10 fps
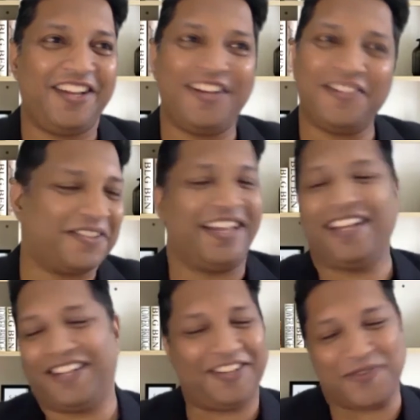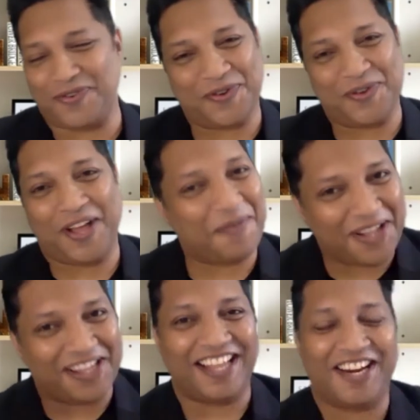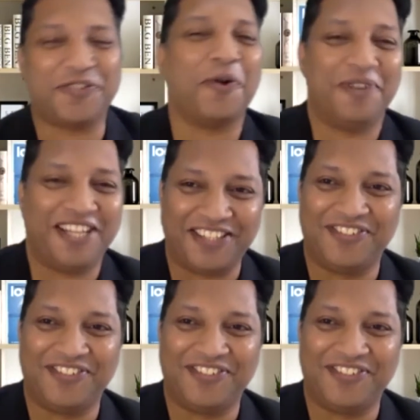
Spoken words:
And, I mean, there are so many.